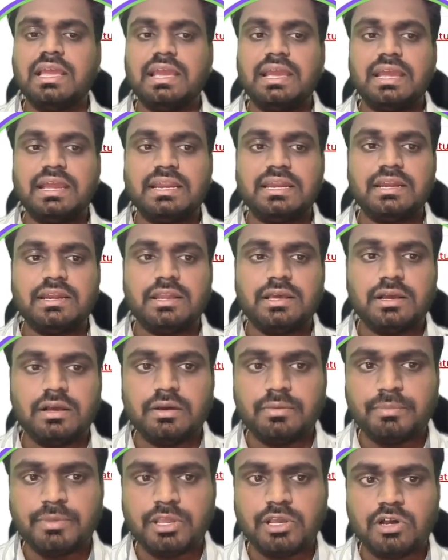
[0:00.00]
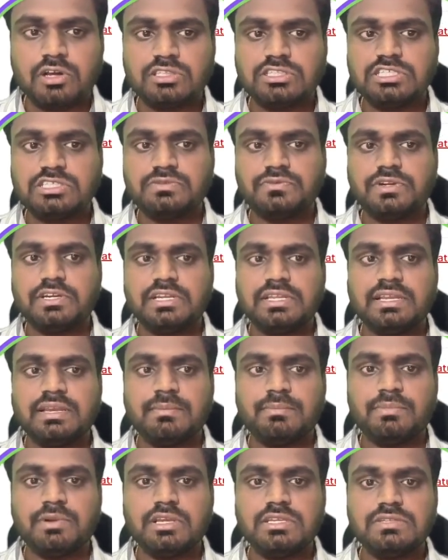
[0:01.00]
And beyond this 20
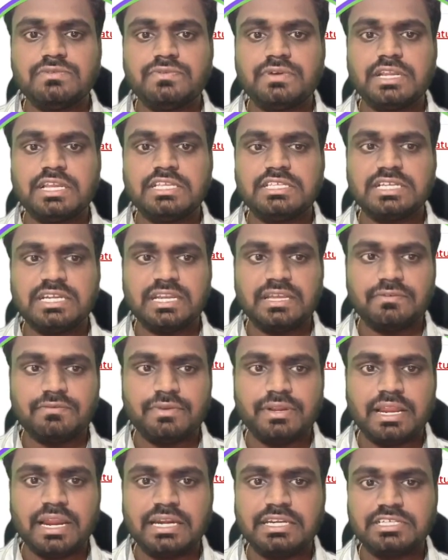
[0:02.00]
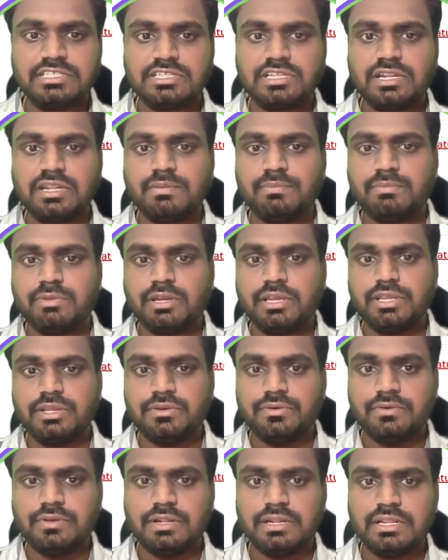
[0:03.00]
employees, for each and every additional employee,
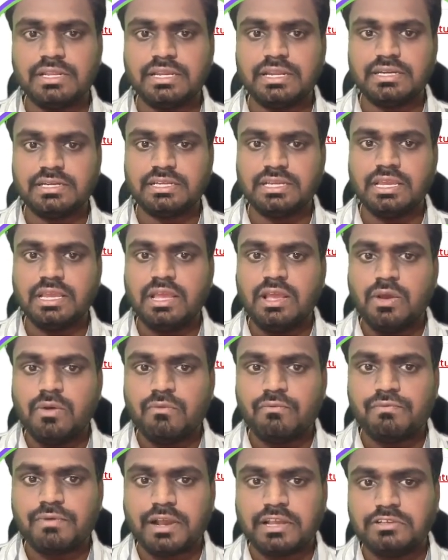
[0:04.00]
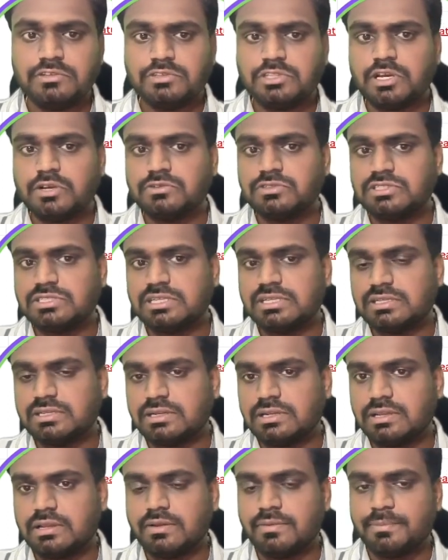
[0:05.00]
you will get
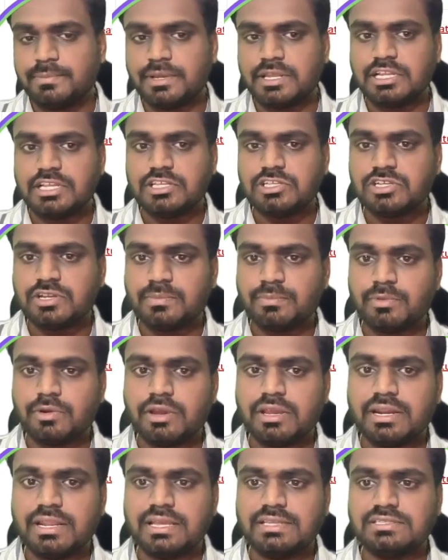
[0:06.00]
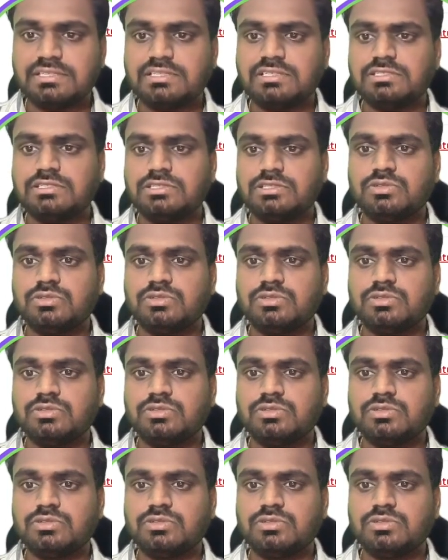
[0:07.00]
5,000 per each employee license.